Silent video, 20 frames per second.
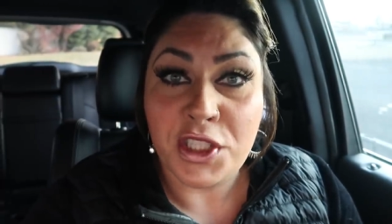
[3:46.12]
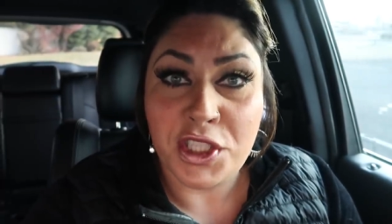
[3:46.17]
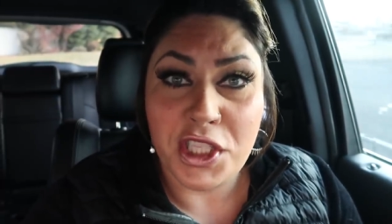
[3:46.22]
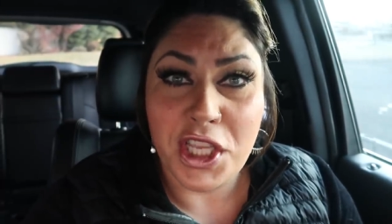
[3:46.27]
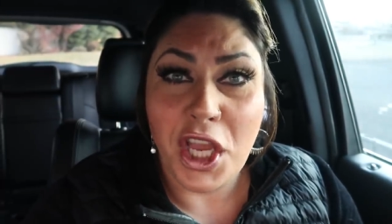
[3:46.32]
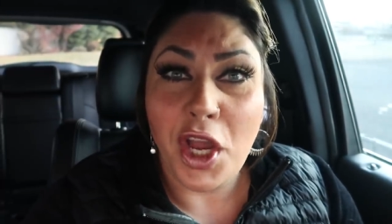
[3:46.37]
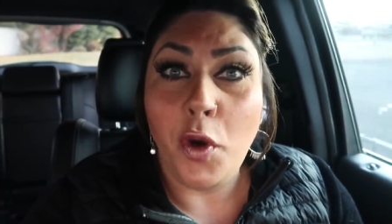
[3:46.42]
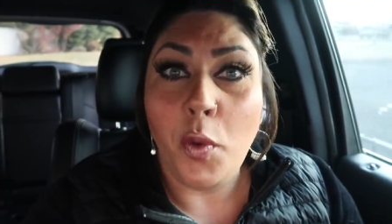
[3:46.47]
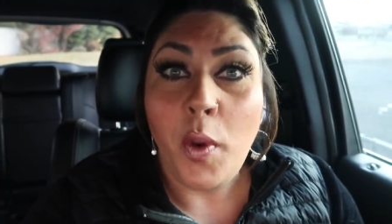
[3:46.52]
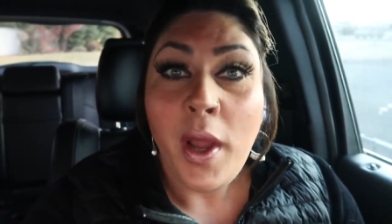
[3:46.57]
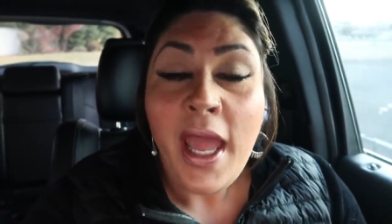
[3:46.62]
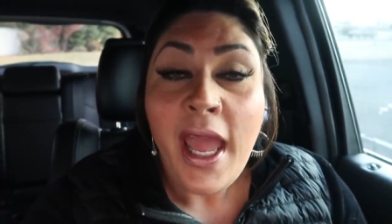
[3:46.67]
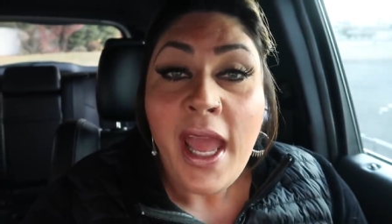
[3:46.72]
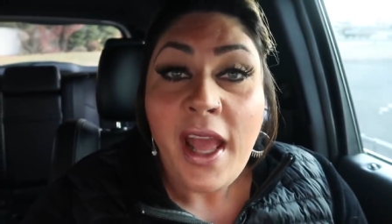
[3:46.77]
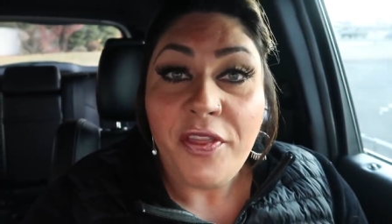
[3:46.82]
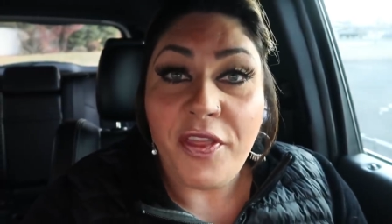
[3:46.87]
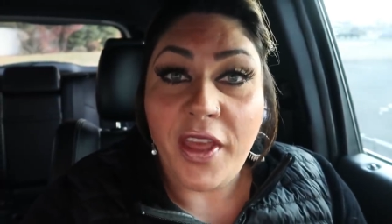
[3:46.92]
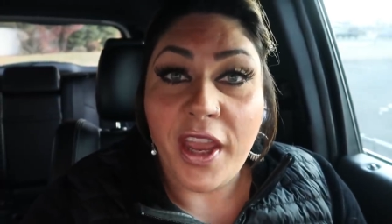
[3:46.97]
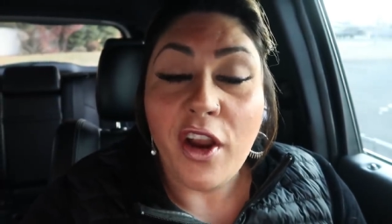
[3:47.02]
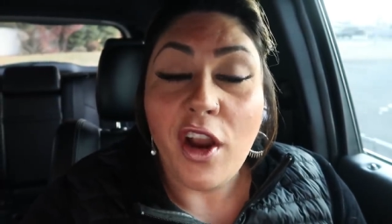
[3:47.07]
So
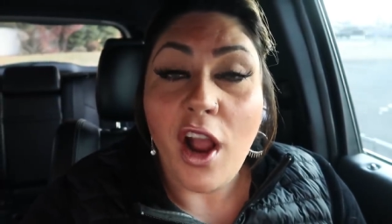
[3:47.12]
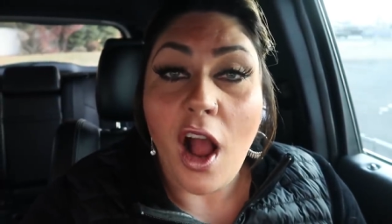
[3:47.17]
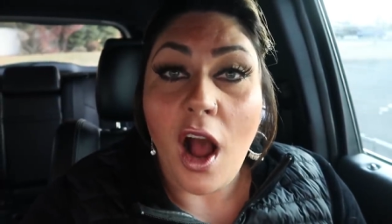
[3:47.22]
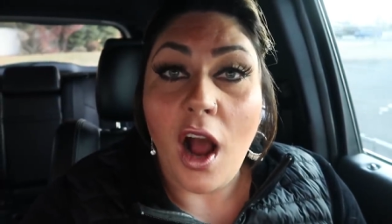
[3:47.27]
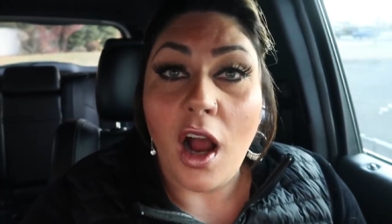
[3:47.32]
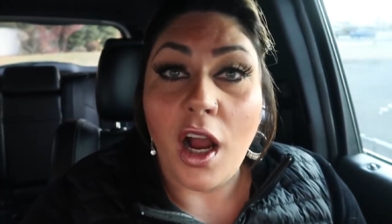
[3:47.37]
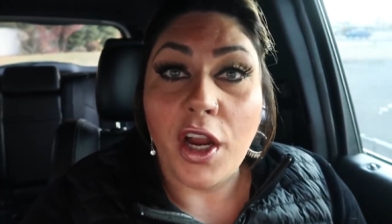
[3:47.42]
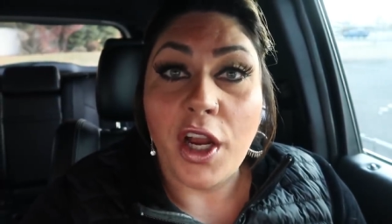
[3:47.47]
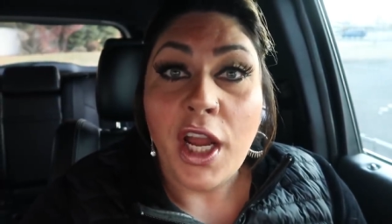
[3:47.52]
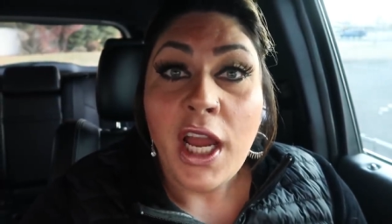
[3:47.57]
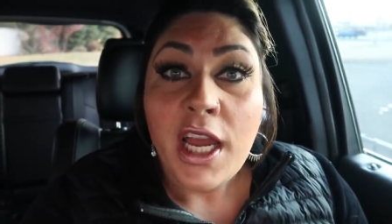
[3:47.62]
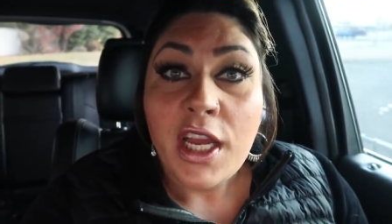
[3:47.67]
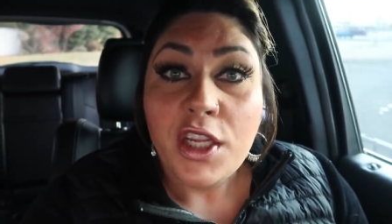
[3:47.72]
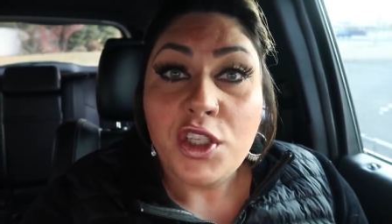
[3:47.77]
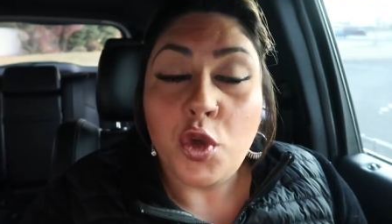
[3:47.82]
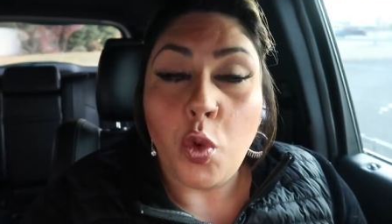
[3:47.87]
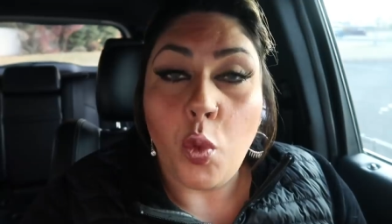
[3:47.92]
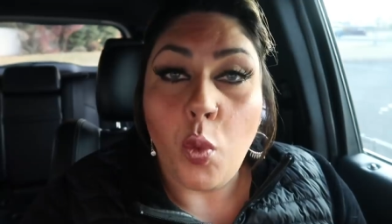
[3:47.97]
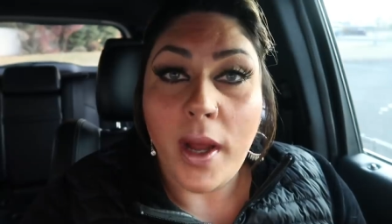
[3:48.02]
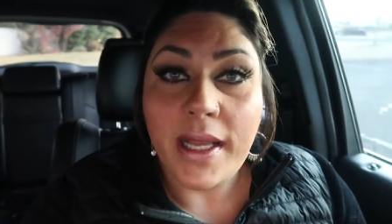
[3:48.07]
there are
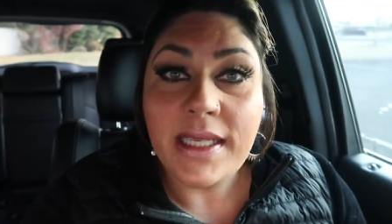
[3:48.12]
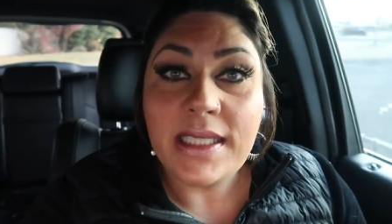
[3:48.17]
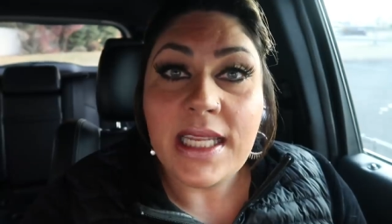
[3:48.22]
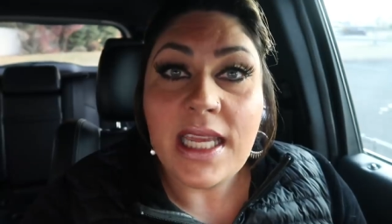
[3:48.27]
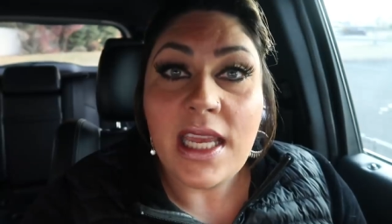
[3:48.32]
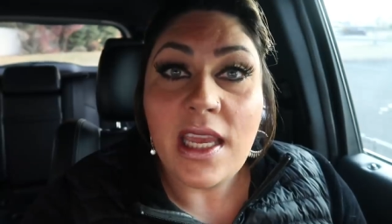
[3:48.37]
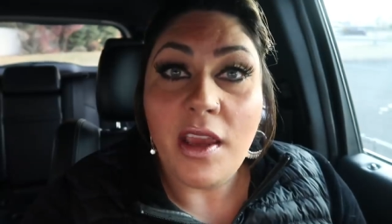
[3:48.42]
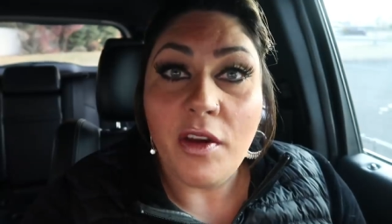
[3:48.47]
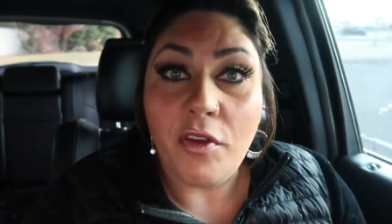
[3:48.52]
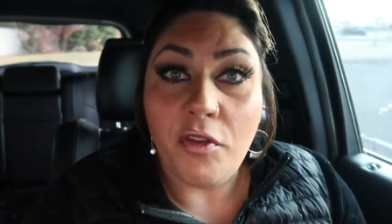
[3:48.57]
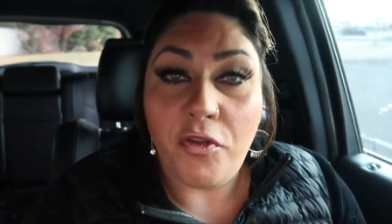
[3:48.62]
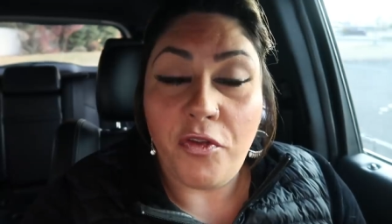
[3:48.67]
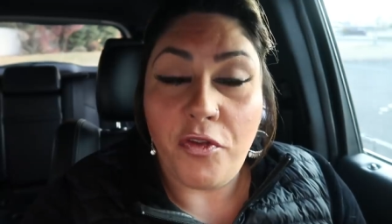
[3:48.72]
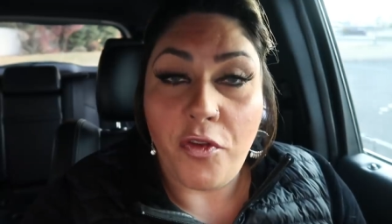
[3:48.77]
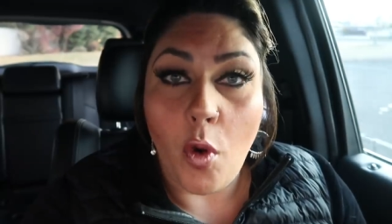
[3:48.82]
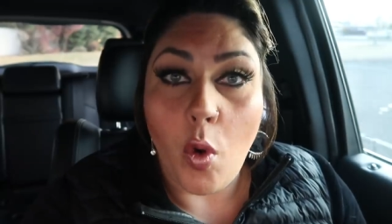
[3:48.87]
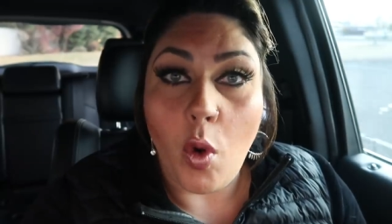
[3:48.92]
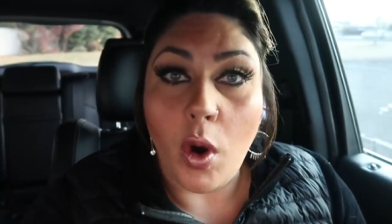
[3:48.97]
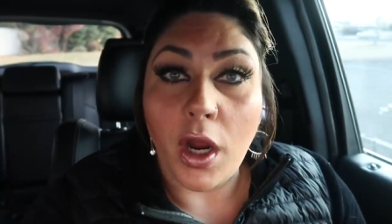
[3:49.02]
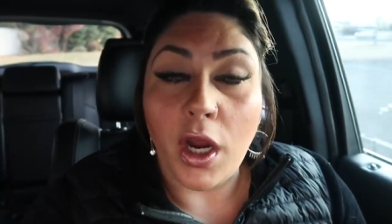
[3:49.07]

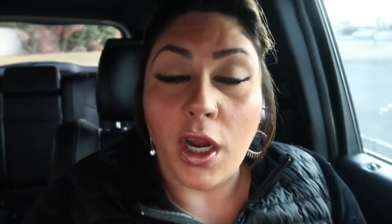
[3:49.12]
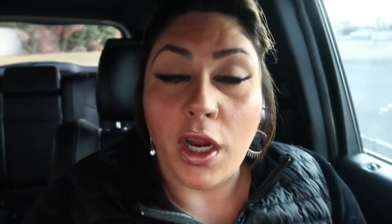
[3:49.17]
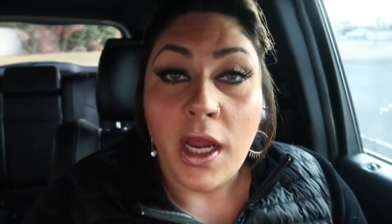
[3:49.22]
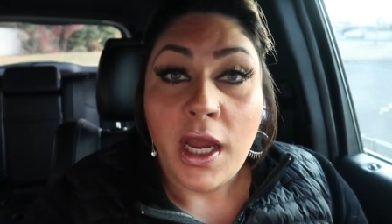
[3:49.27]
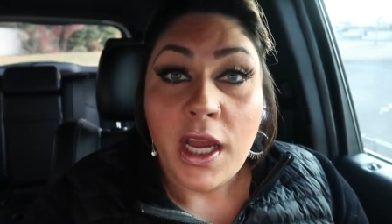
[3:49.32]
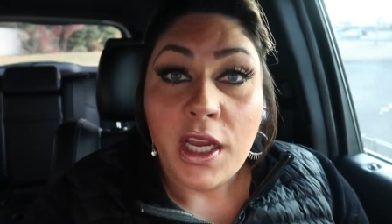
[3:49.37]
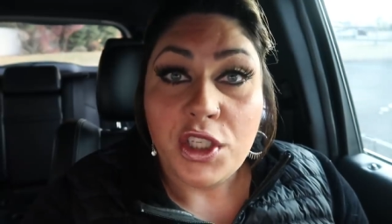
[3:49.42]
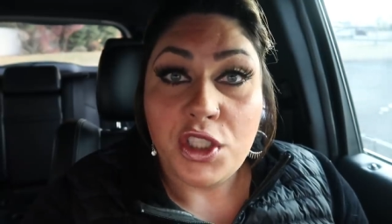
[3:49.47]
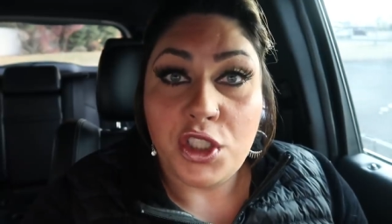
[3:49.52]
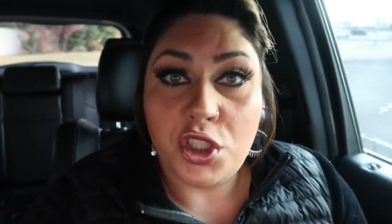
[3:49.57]
24